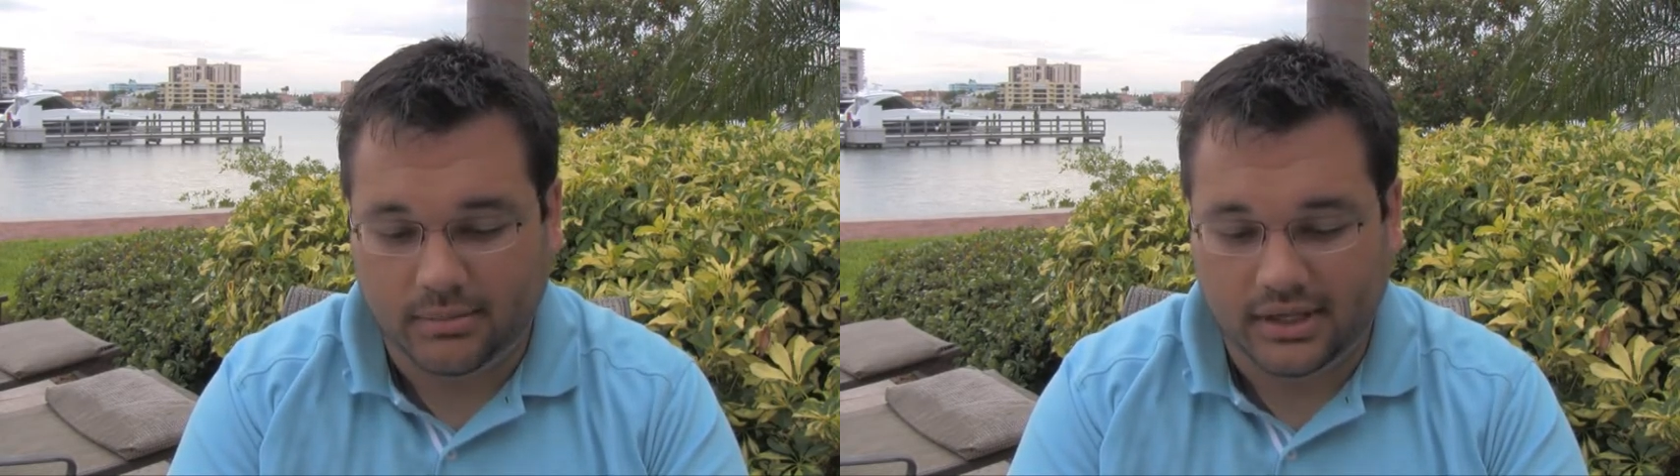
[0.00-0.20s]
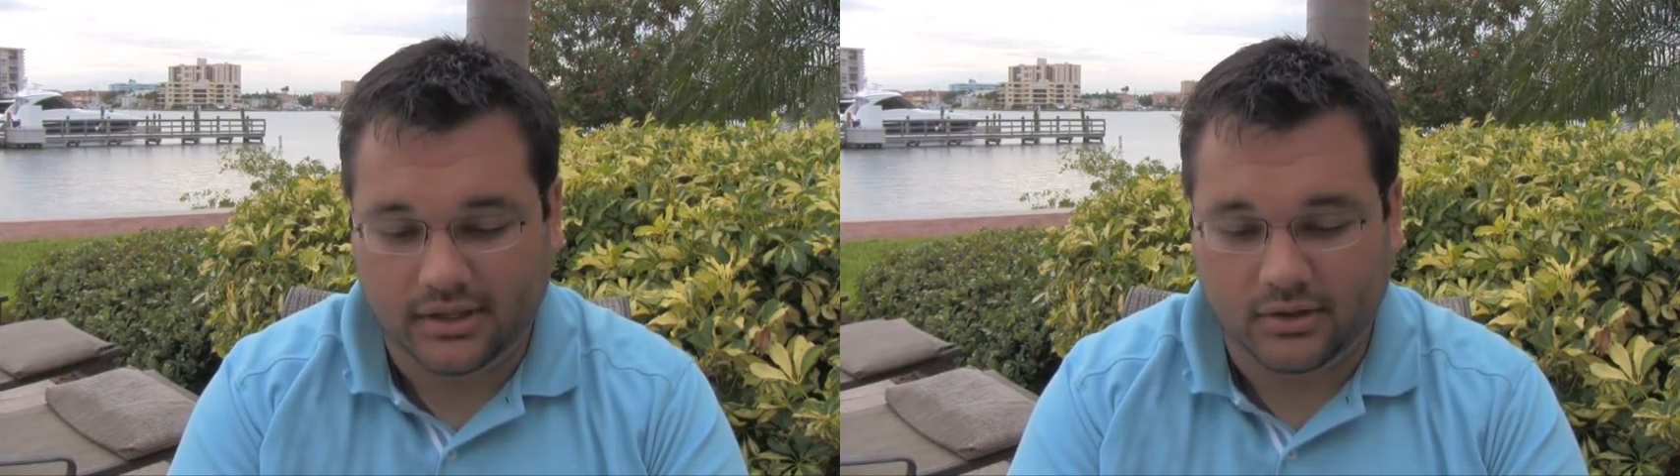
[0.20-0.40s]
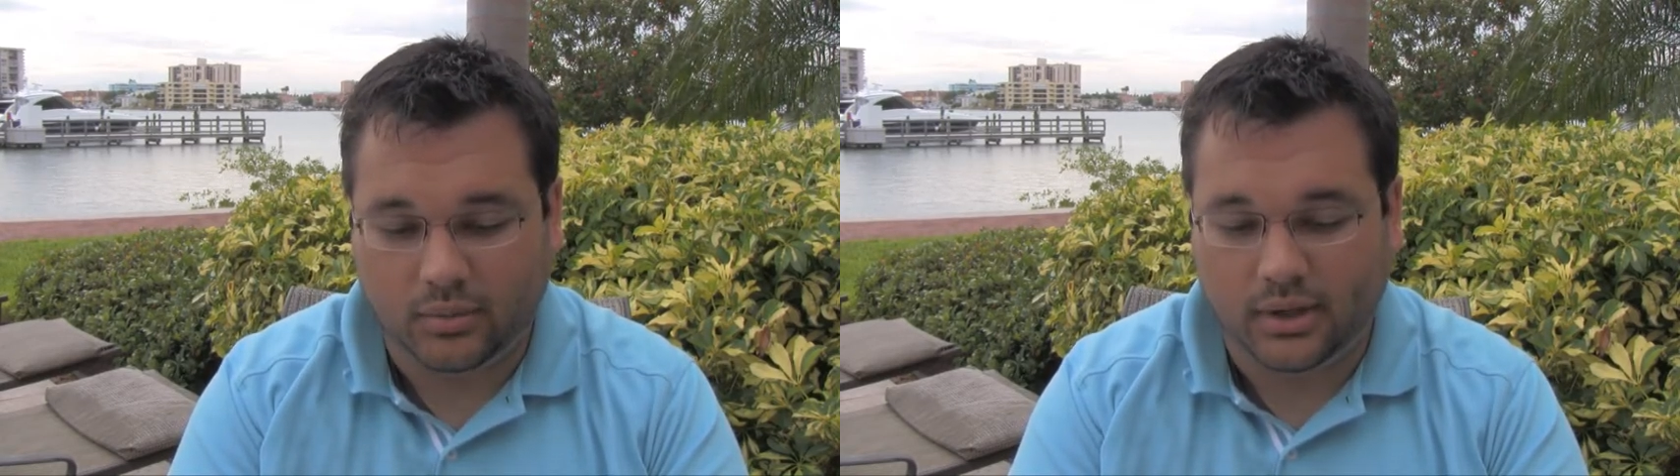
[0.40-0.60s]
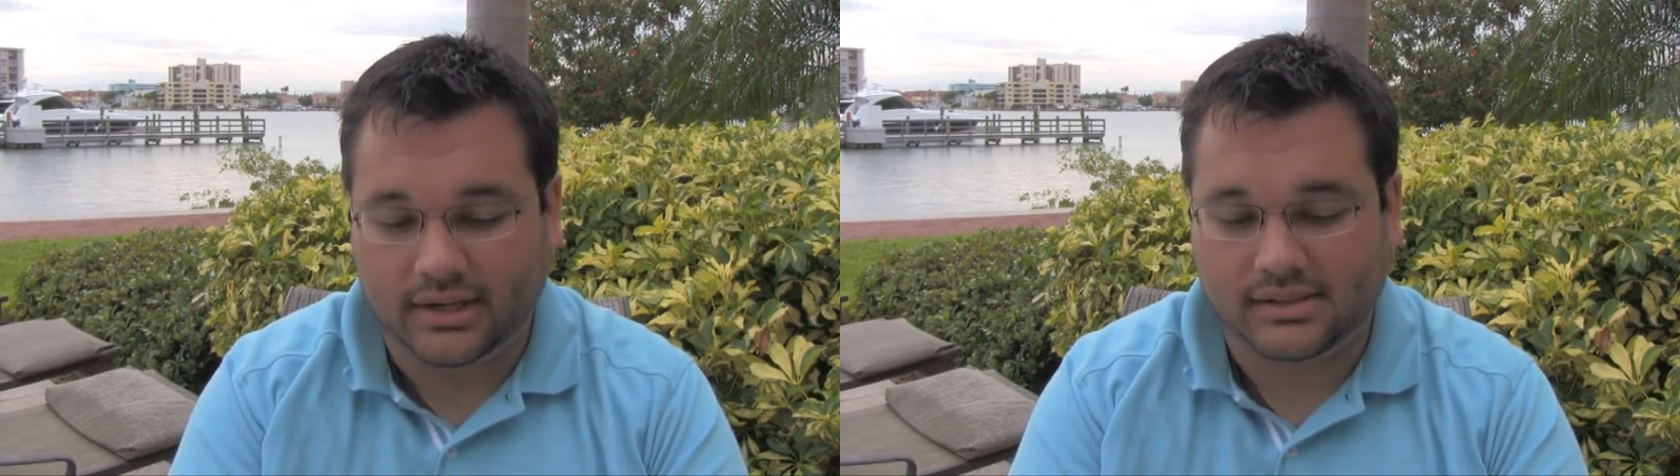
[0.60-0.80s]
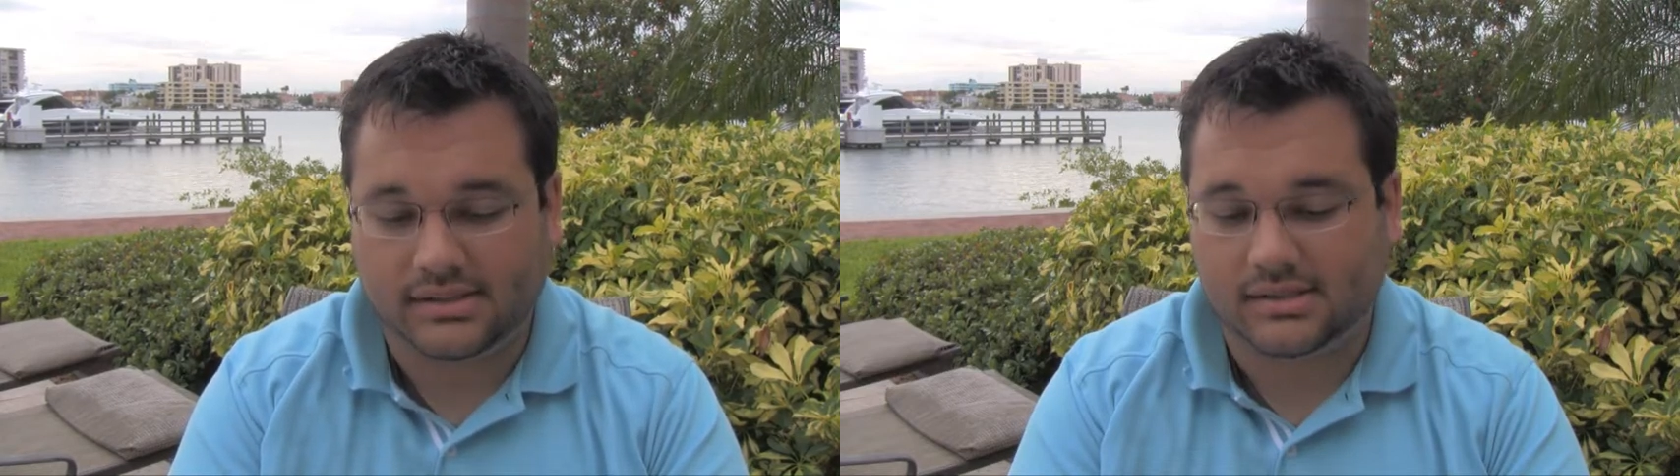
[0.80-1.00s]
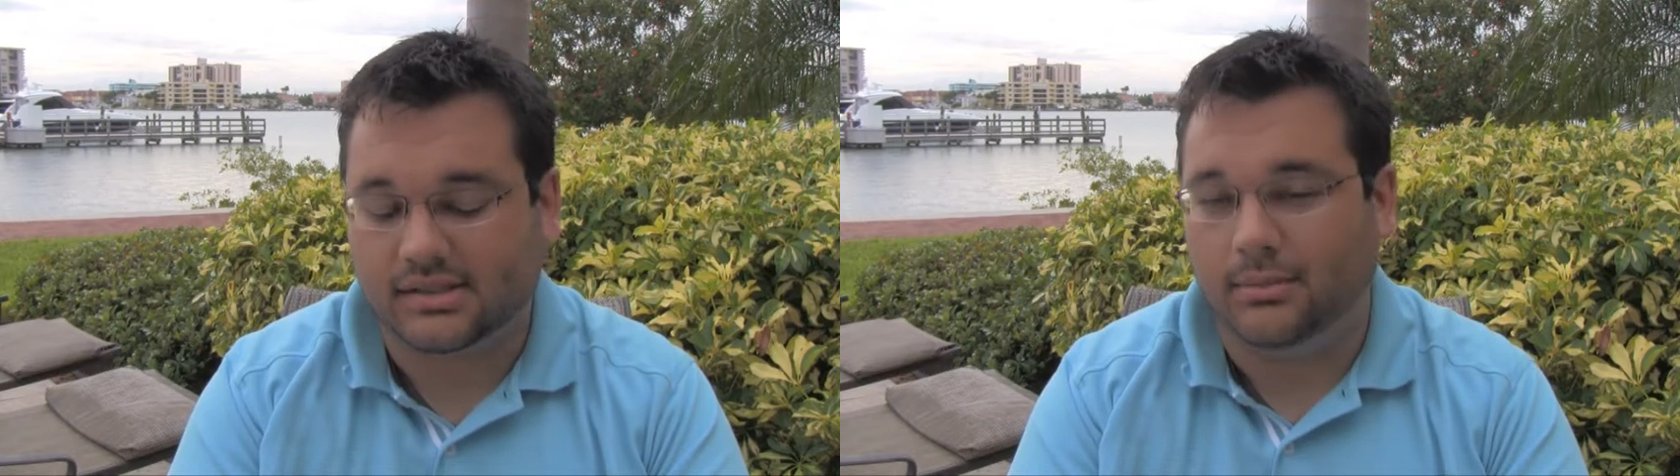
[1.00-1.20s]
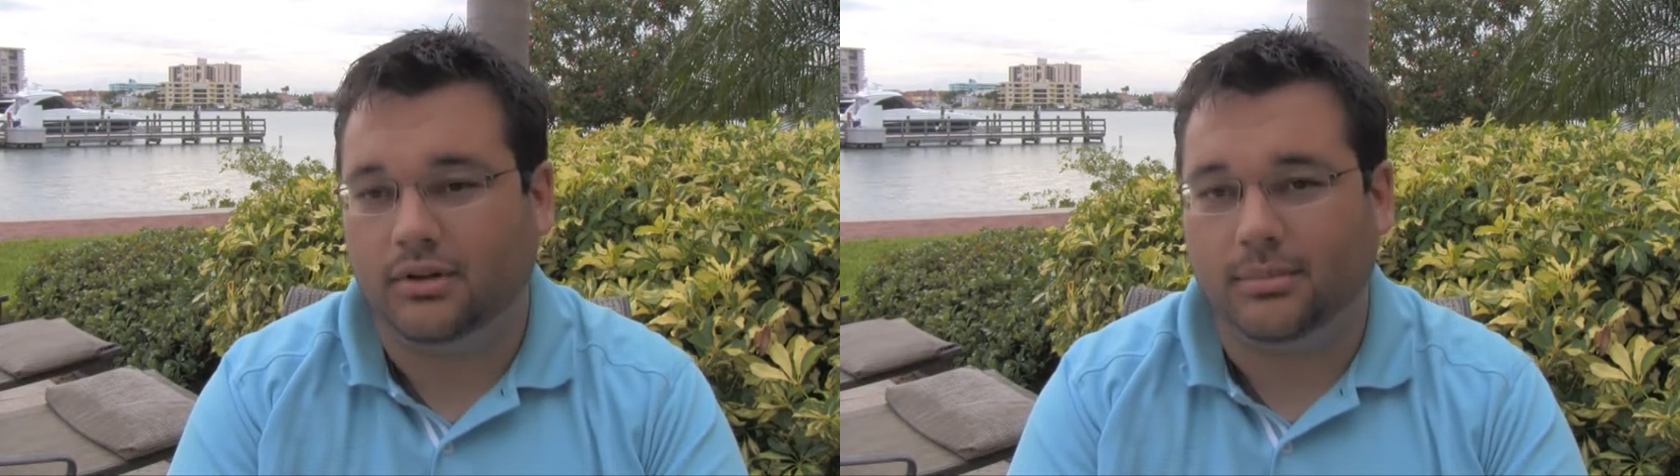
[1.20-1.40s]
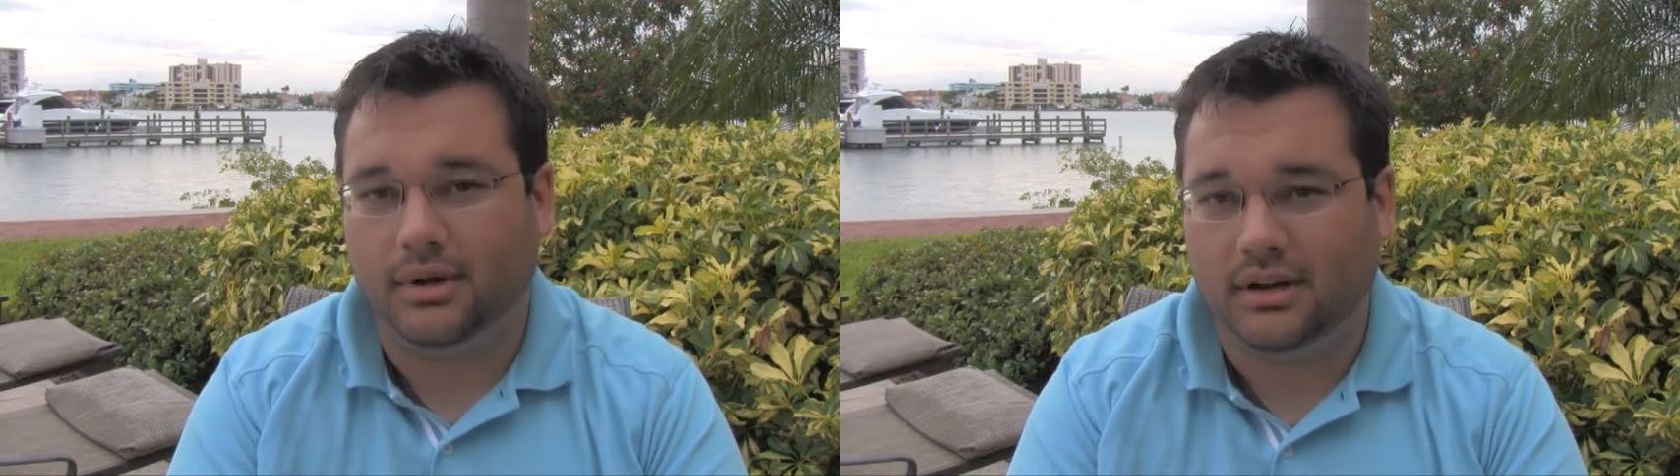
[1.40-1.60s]
be your Reddits,
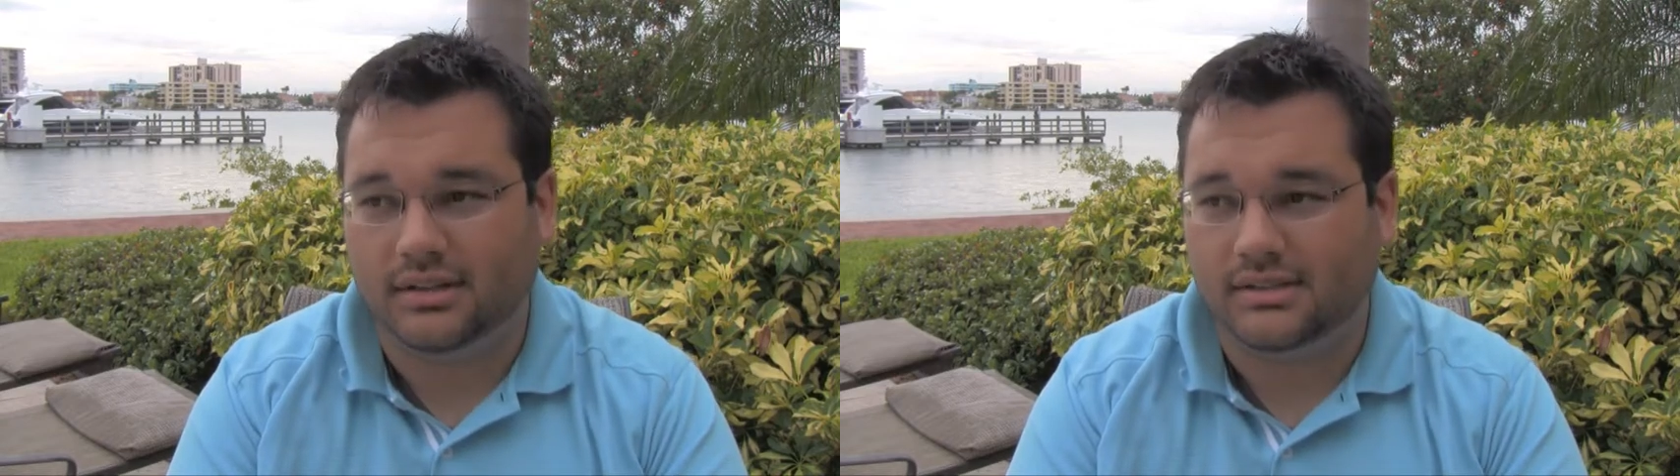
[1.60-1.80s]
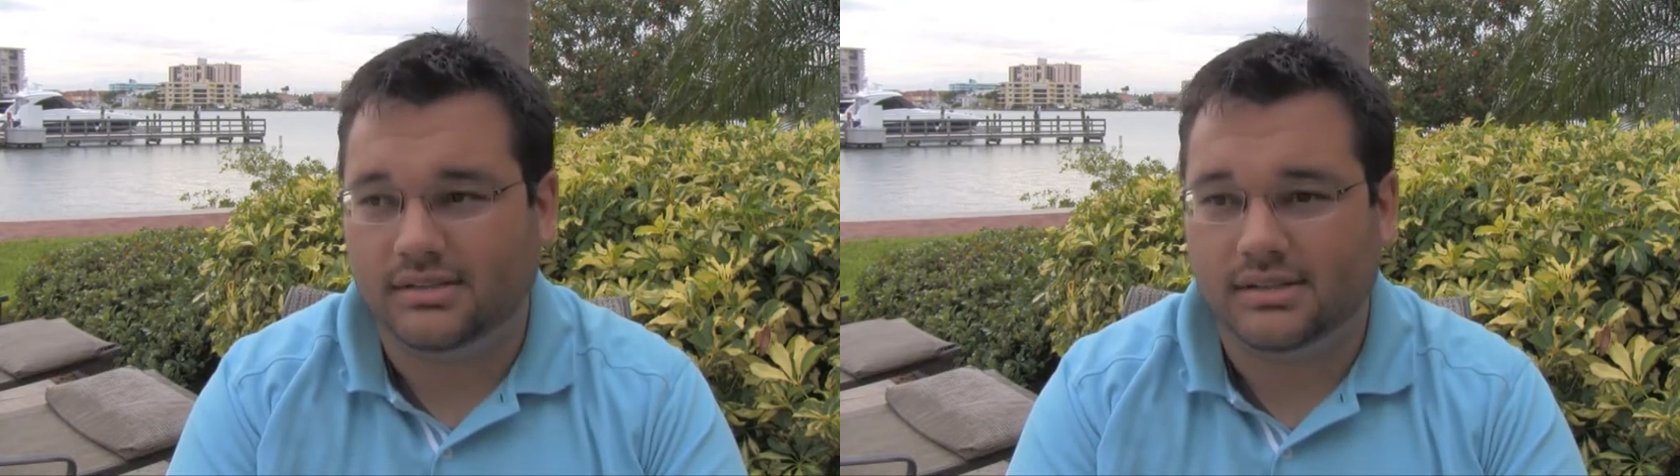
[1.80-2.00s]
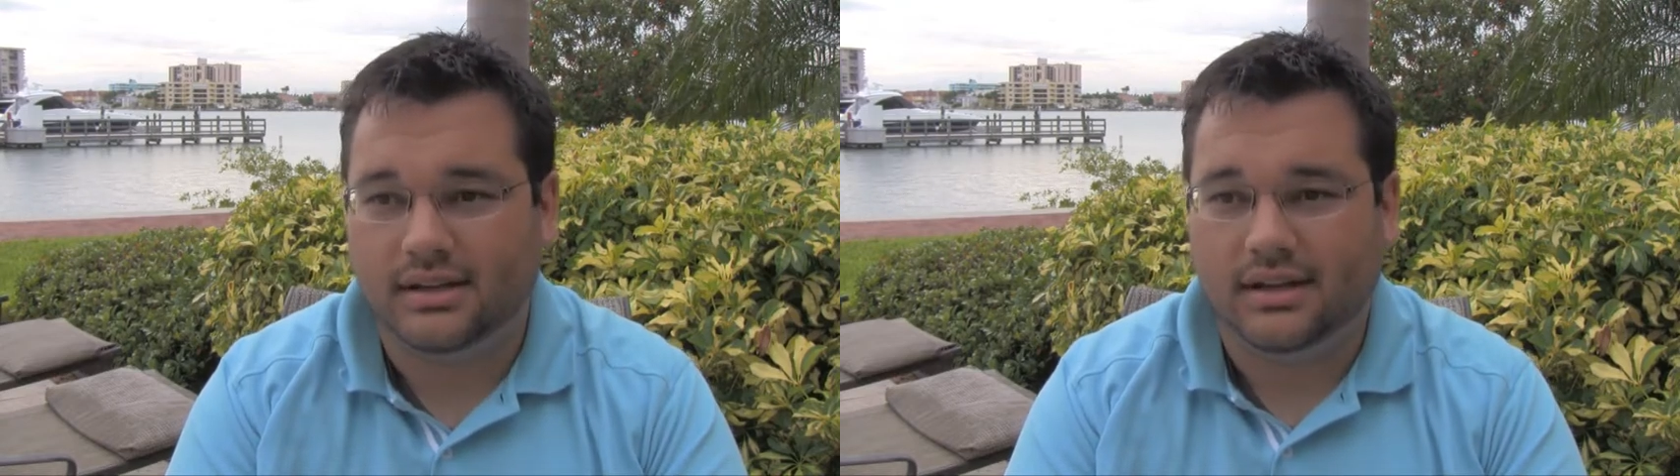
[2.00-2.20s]
StumbleUpons,